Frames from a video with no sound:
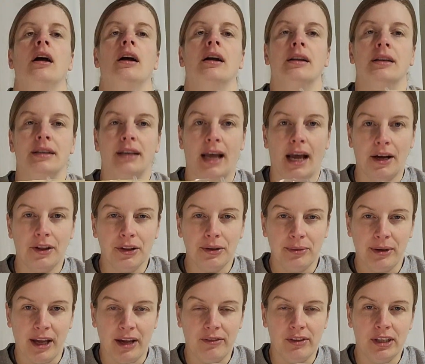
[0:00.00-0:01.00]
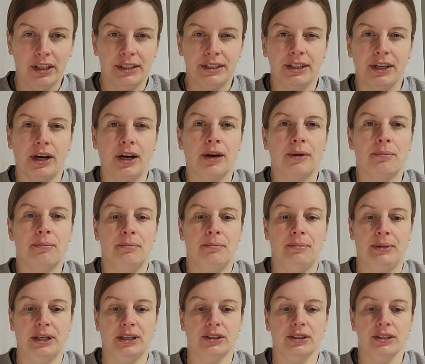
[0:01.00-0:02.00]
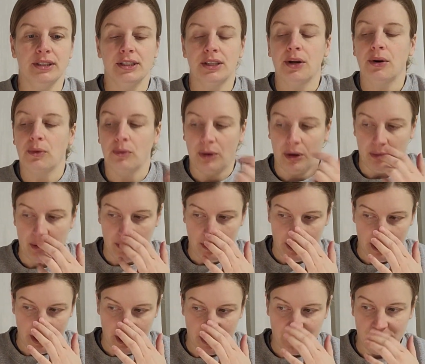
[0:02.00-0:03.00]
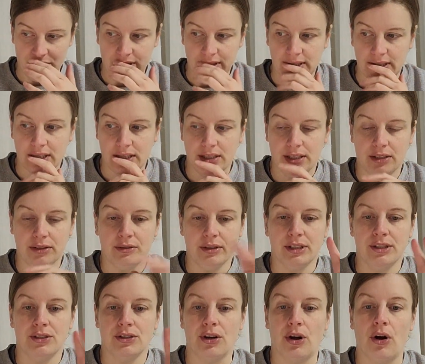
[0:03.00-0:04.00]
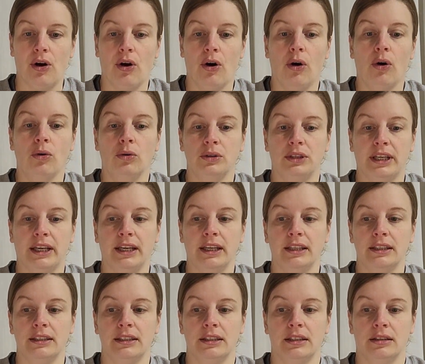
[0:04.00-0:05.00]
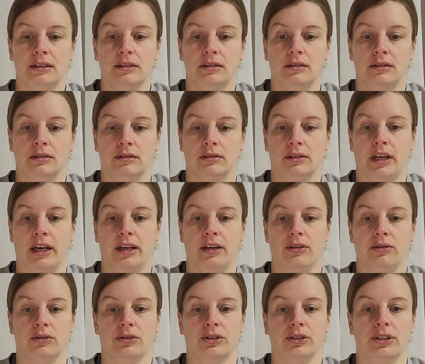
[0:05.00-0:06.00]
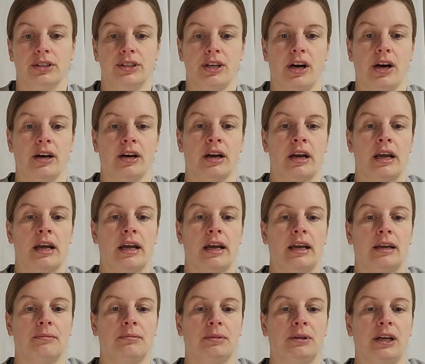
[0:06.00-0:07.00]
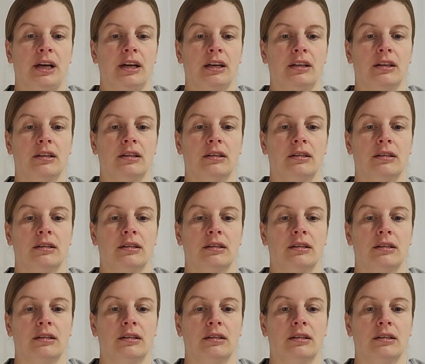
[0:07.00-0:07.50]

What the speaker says: Now that we have the guitar built, what we want the students to do is to hold it, okay, hold your guitar, and pluck